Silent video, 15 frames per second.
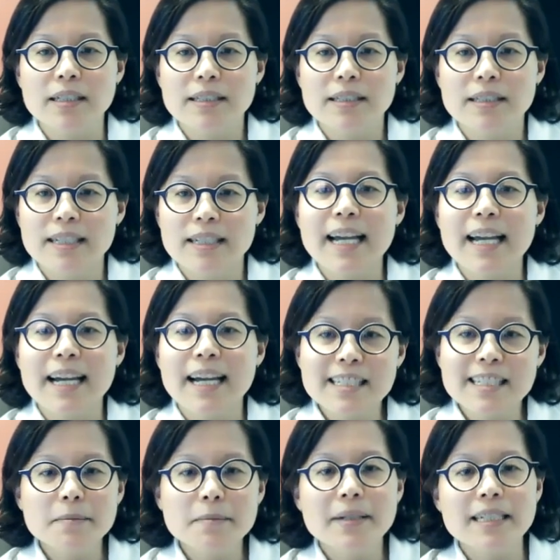it's
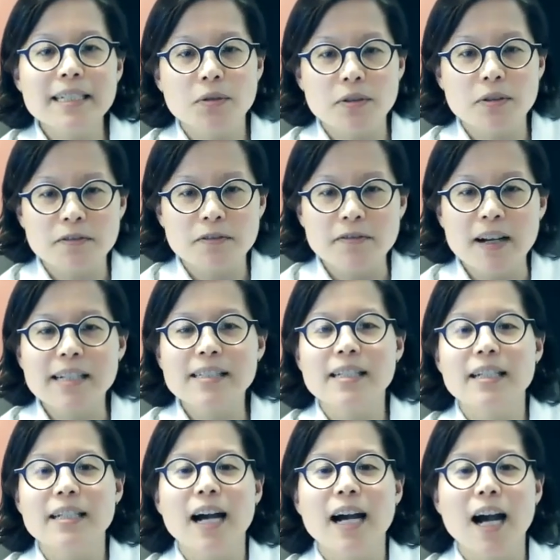estimated to
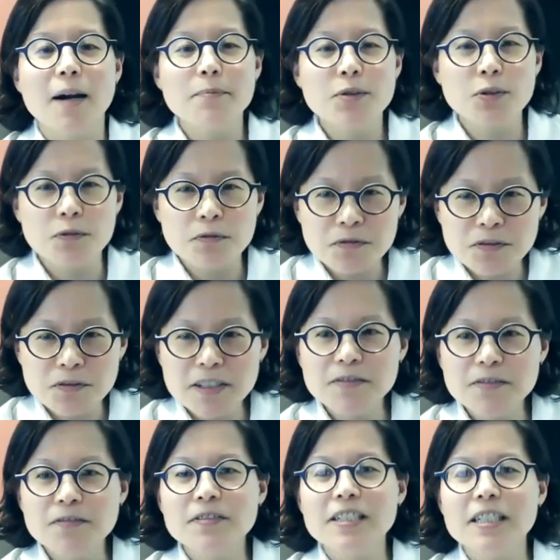affect up to
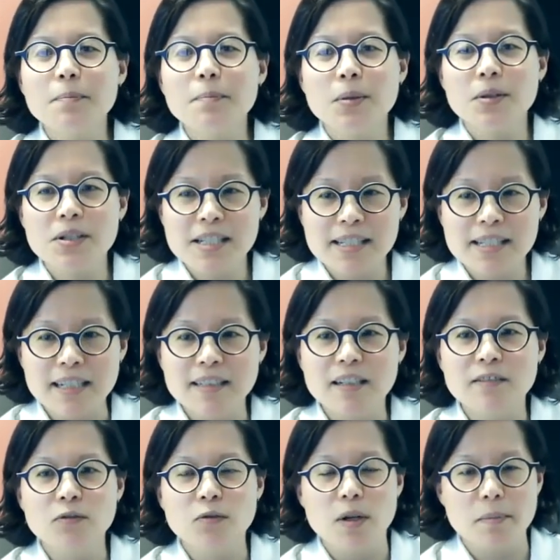50%
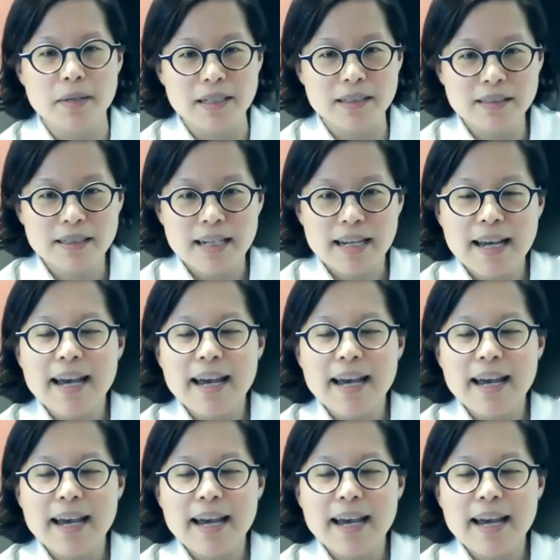of women.